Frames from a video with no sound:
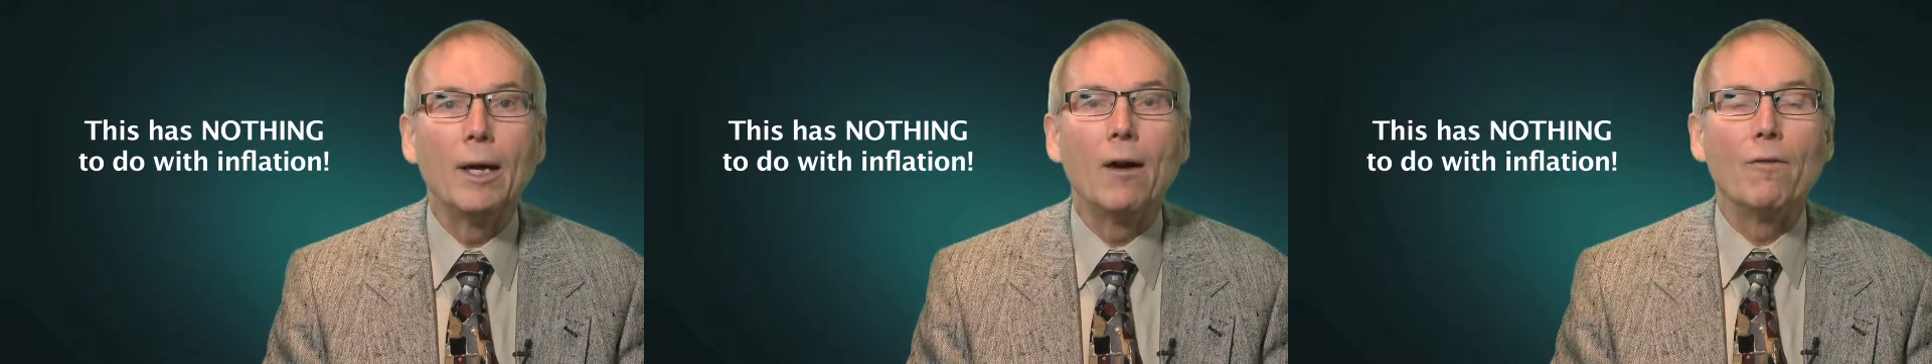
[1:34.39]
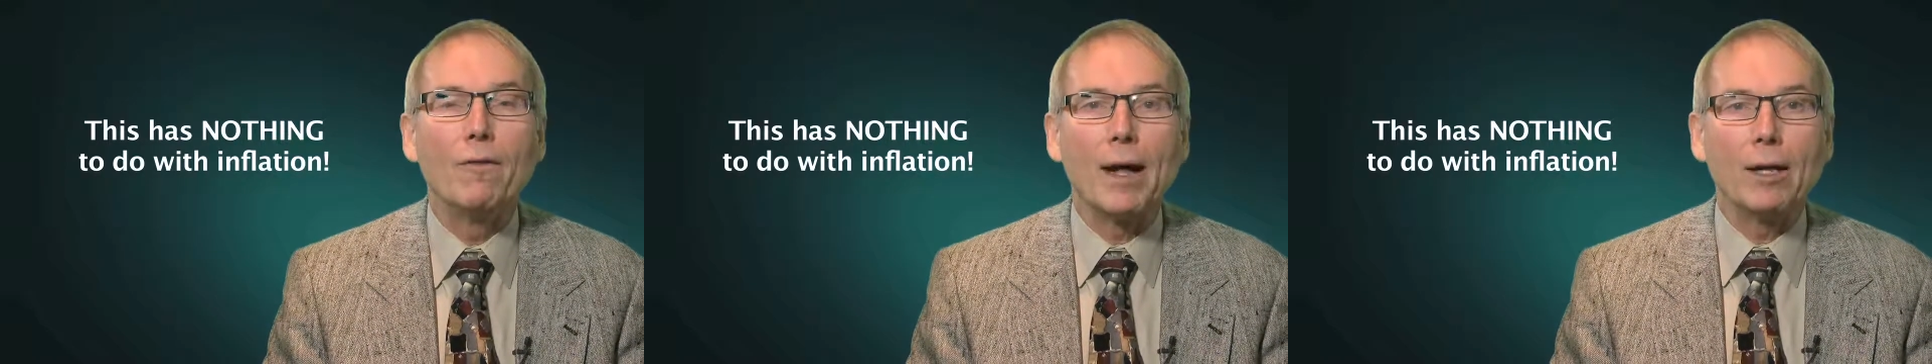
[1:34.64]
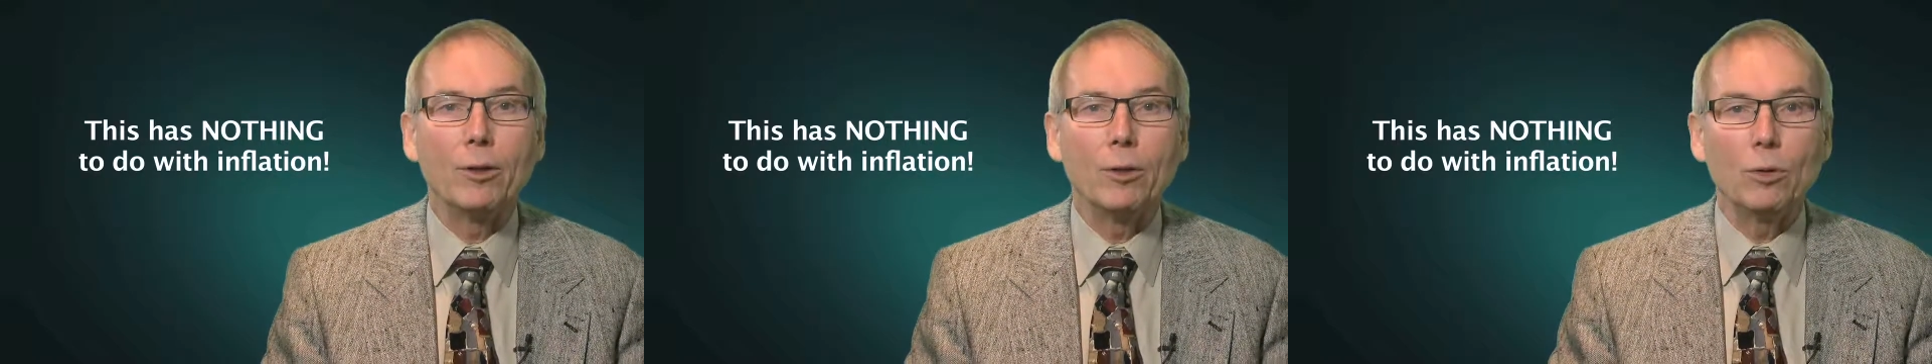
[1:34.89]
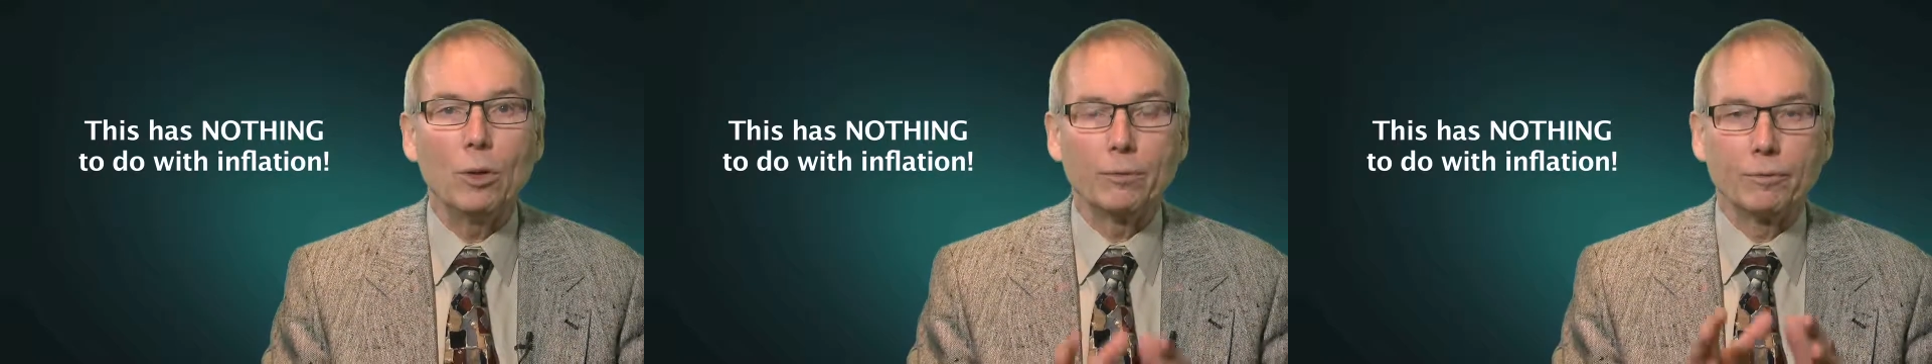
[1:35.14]

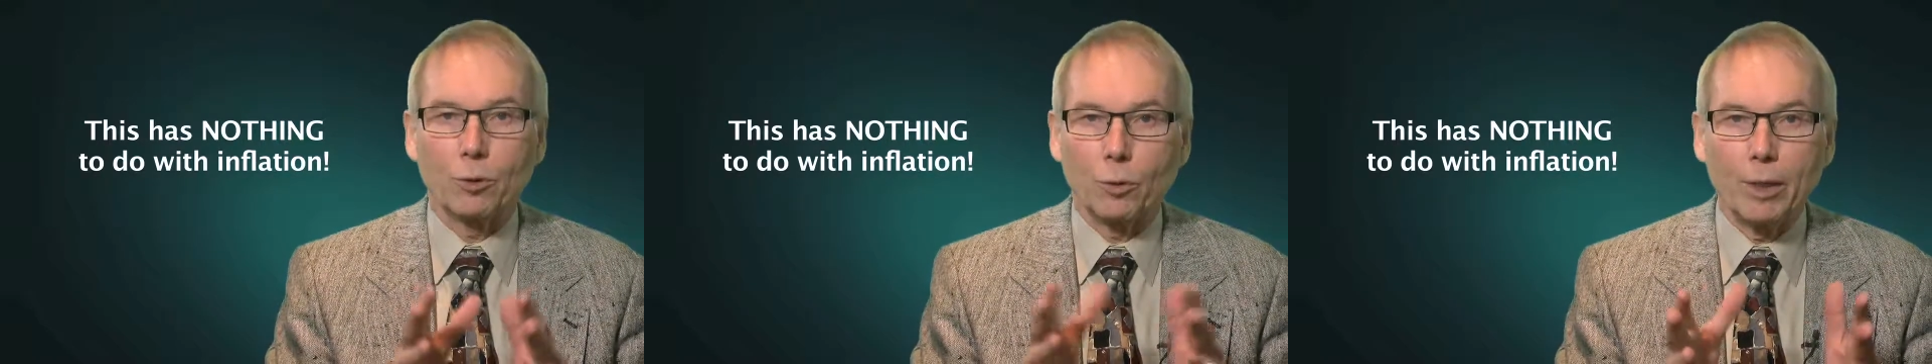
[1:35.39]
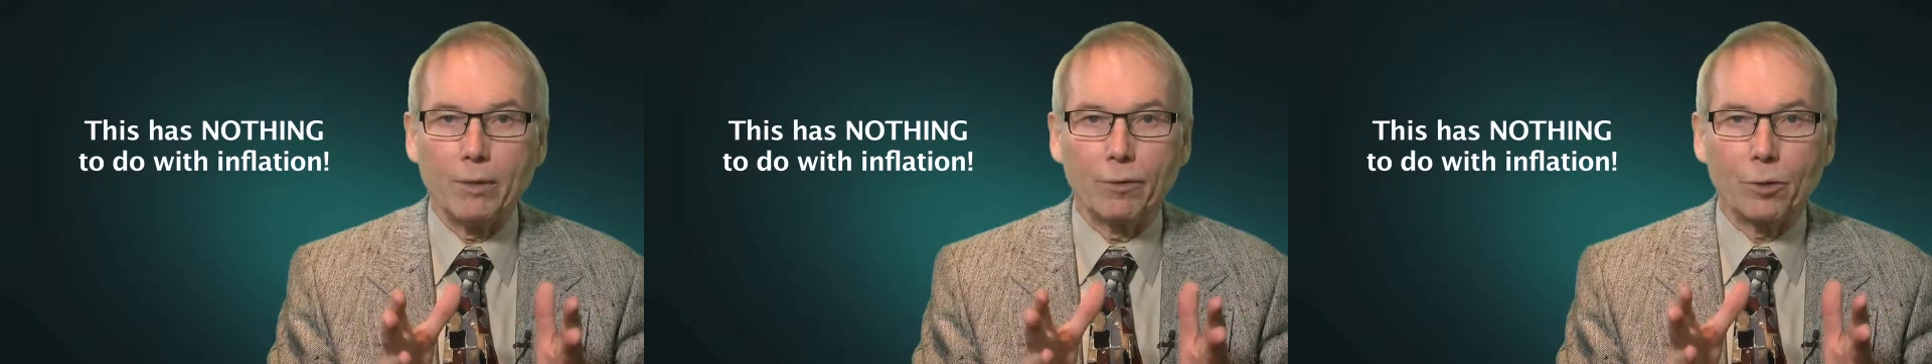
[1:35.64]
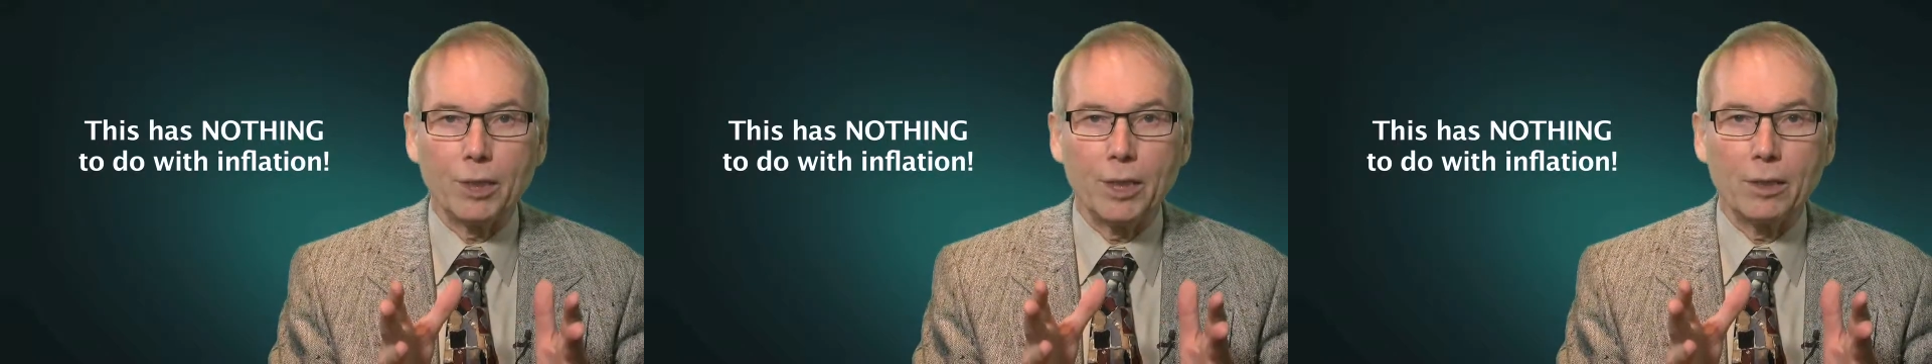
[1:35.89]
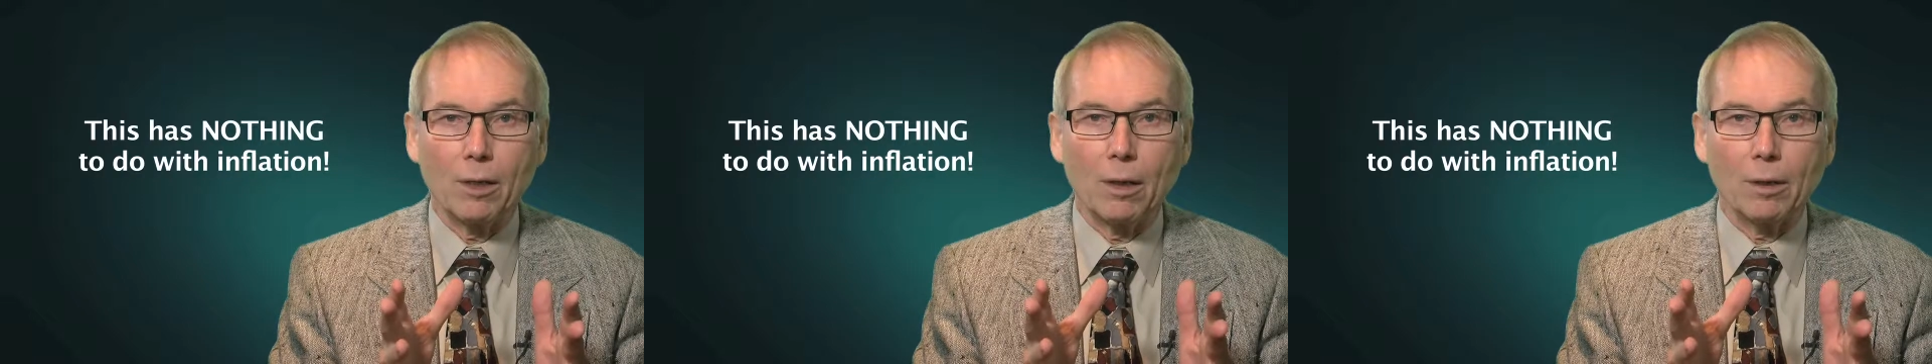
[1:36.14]
value of
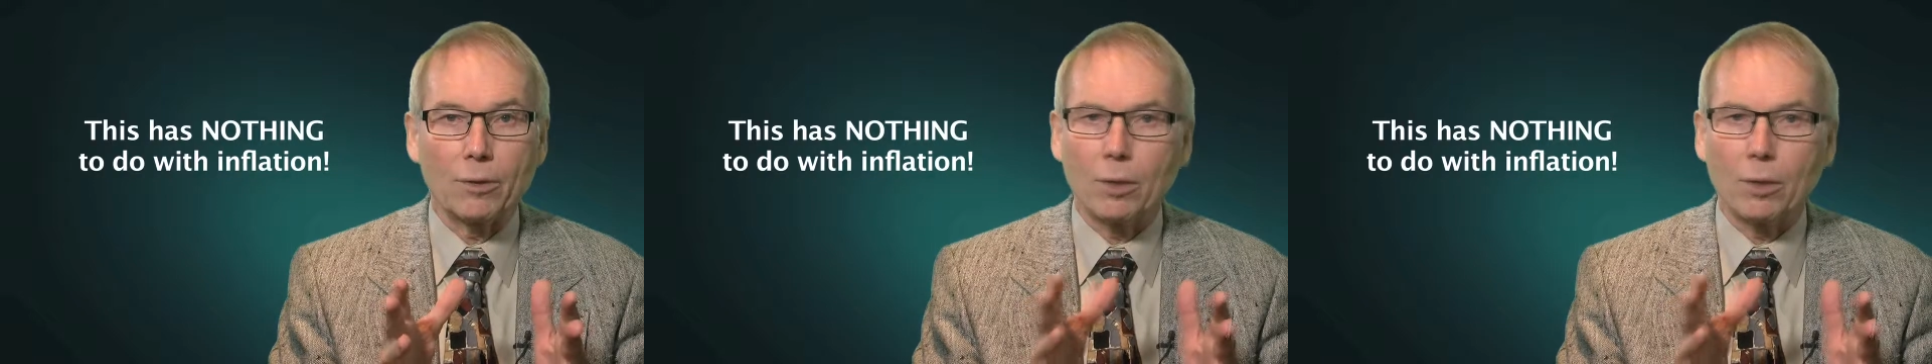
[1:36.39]
2014 dollars.